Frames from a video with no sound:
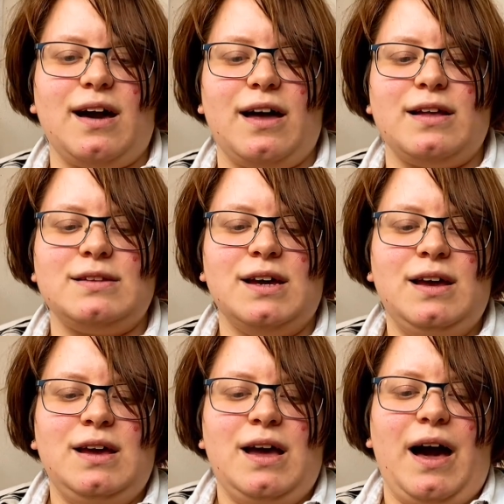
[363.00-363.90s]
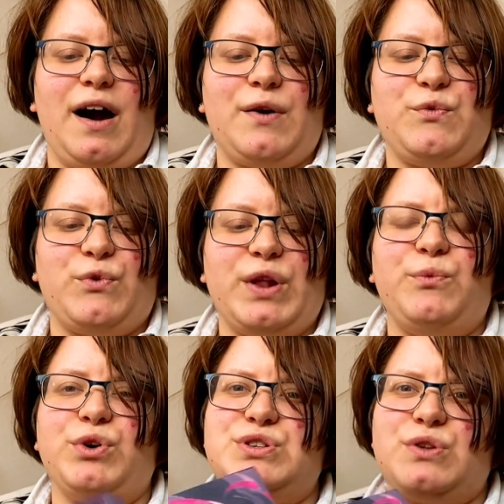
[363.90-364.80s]
and I really
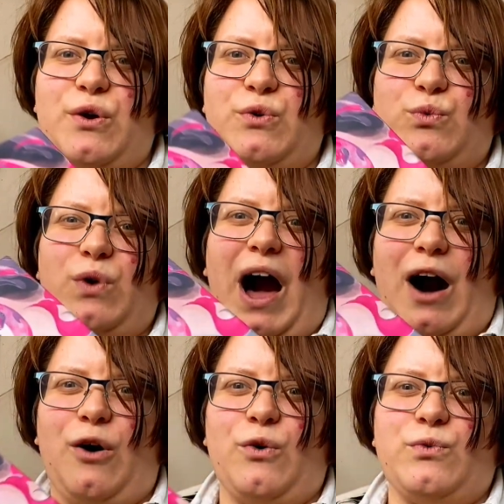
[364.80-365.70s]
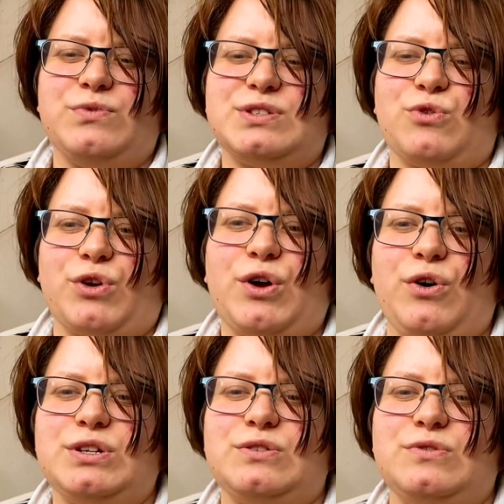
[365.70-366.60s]
want to know how the story
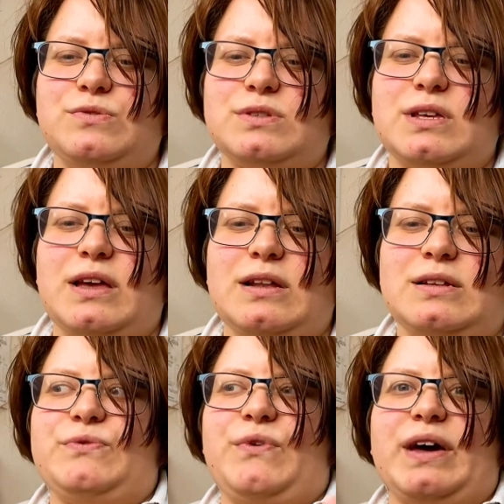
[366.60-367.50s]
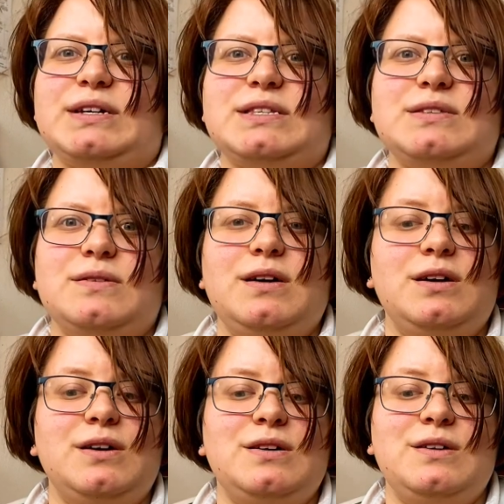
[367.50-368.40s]
continues and if there is
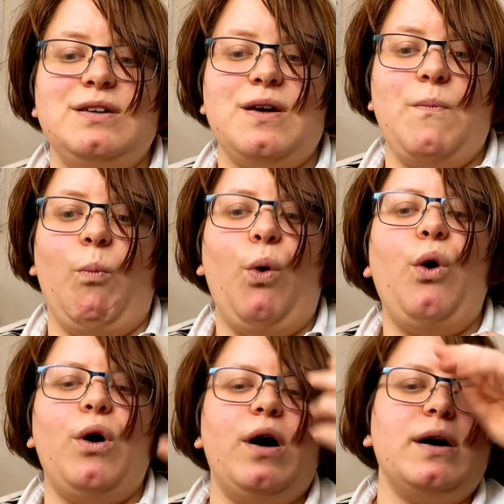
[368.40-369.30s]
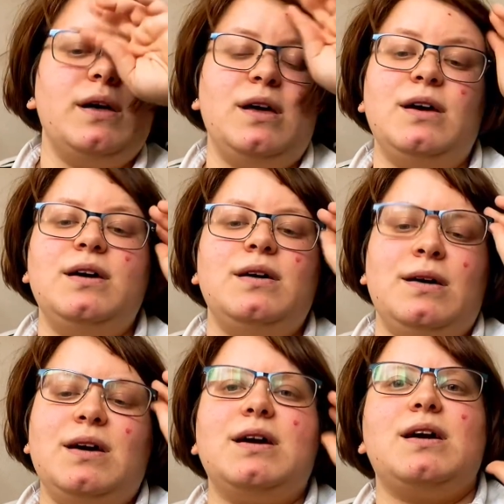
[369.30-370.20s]
more
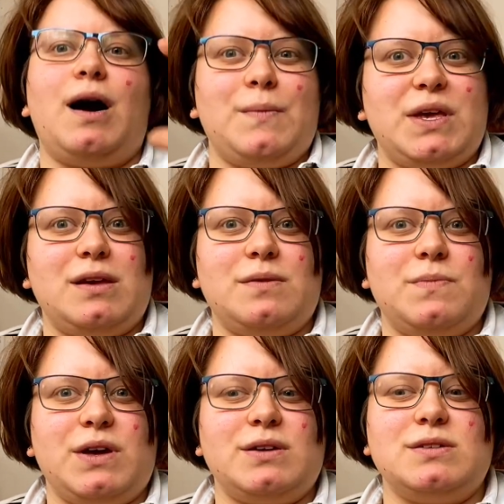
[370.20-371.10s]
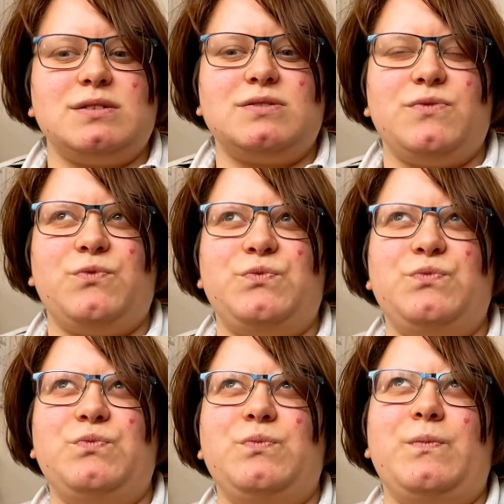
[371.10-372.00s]
coming, because
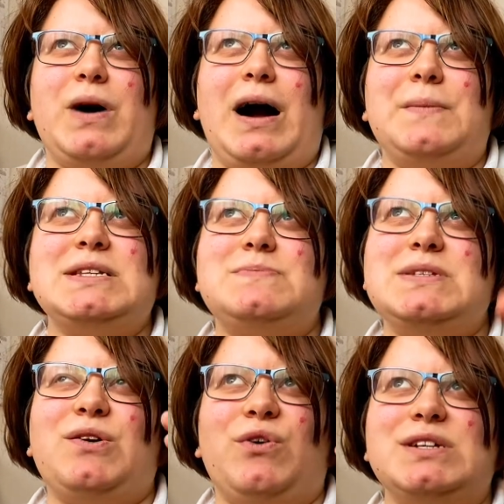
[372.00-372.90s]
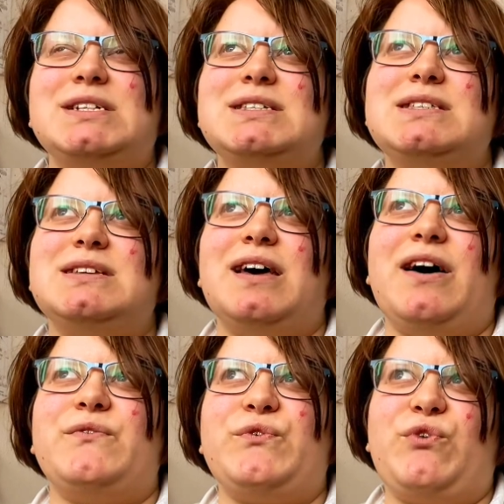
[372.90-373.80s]
I must be honest,
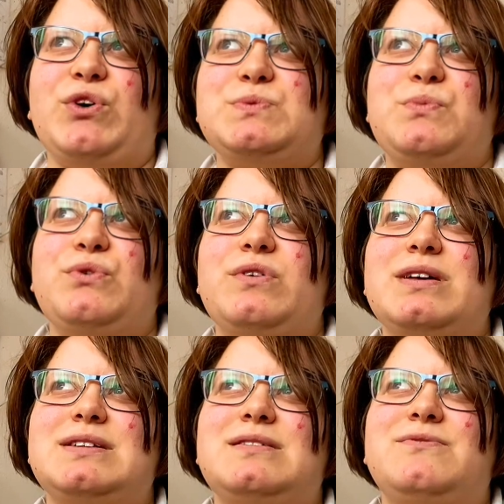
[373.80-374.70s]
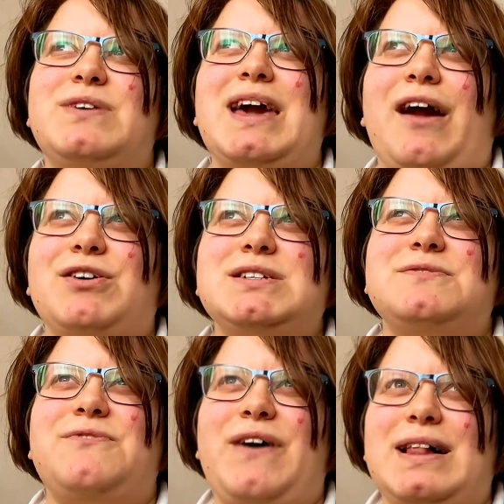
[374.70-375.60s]
the first book, the
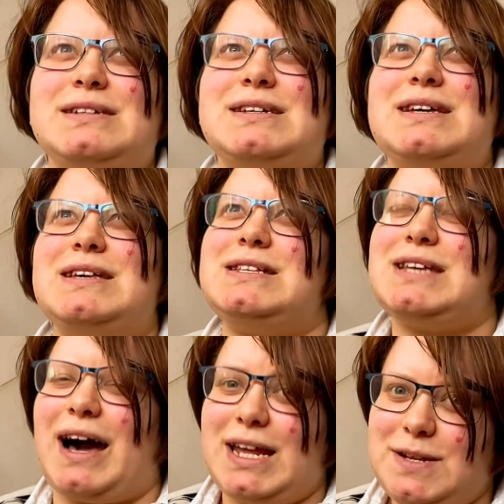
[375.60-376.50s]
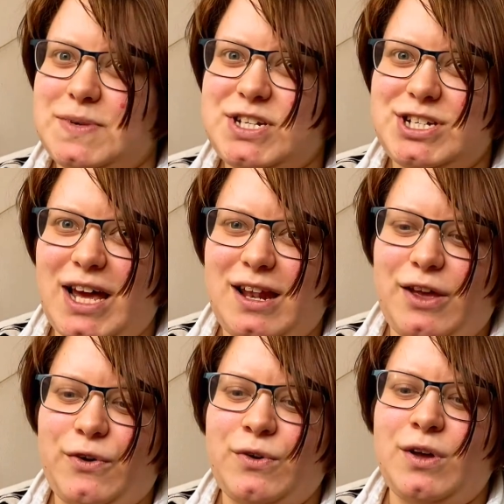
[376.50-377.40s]
characters felt a tiny bit shallow,